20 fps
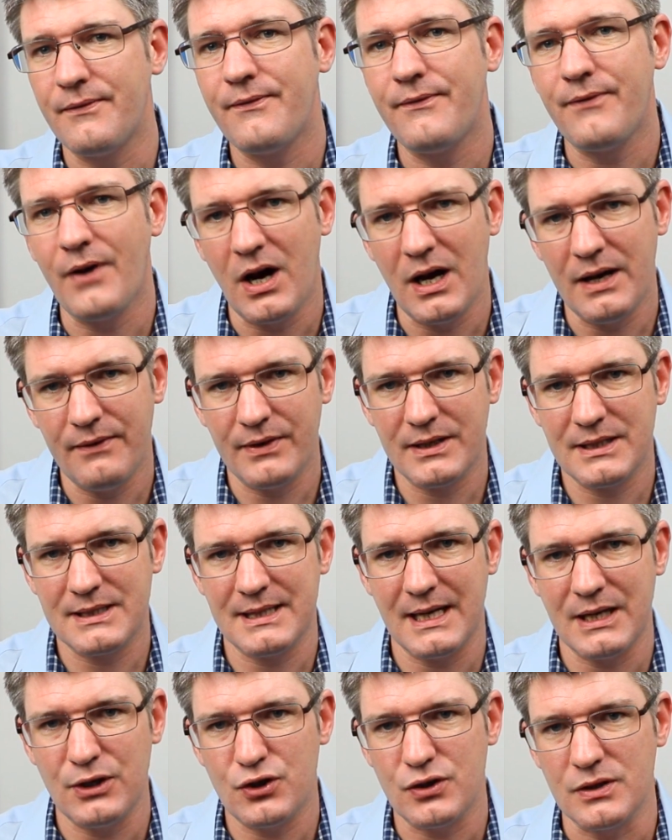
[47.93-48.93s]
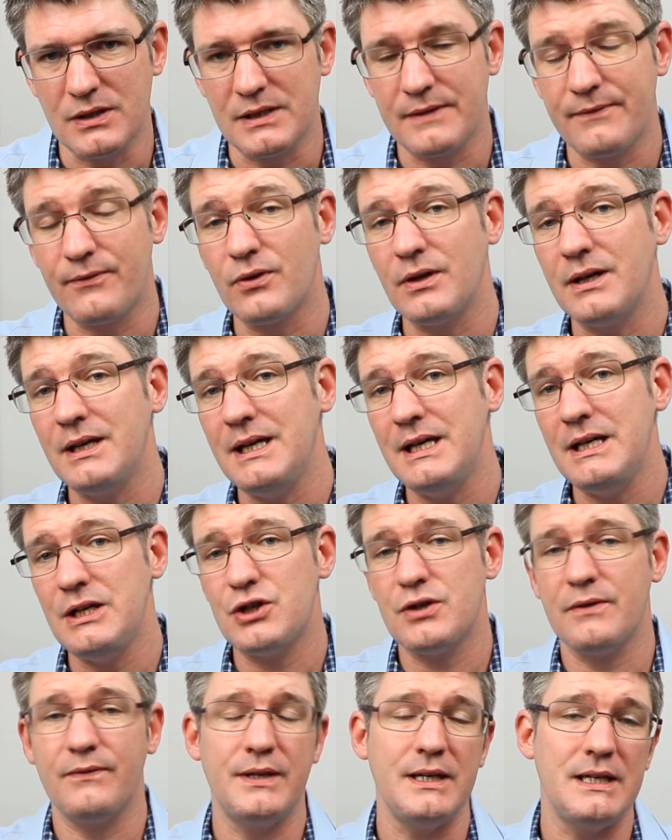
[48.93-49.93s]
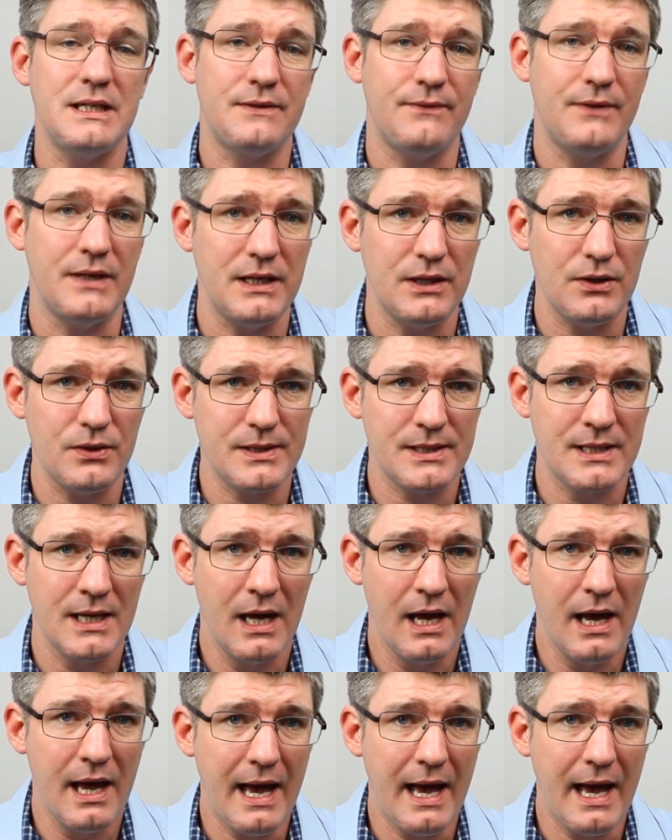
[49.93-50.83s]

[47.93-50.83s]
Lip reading: 5 extensions for each of these videos,